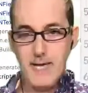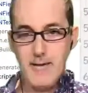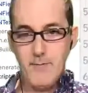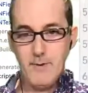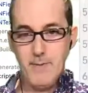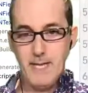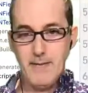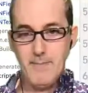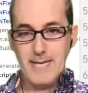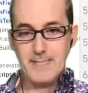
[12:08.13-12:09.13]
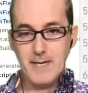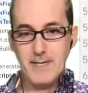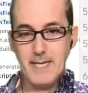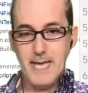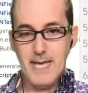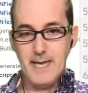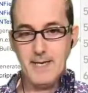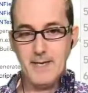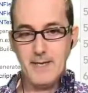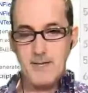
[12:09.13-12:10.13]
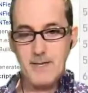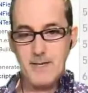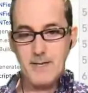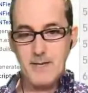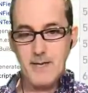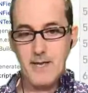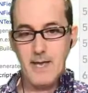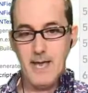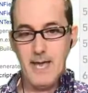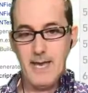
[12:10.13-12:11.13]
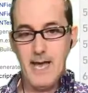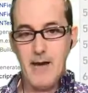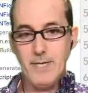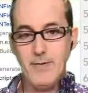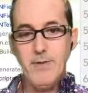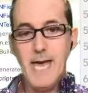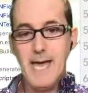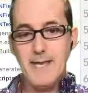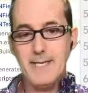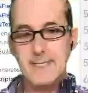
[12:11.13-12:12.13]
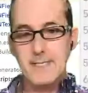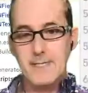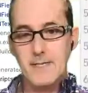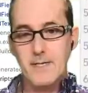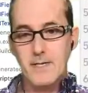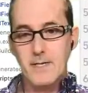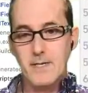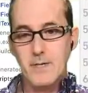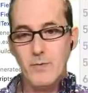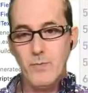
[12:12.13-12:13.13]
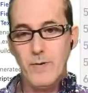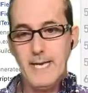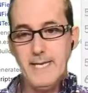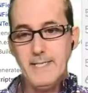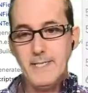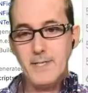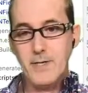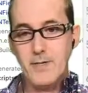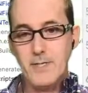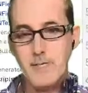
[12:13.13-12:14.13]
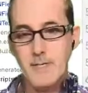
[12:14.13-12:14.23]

We append the mask onto the end. And how we do that is we insert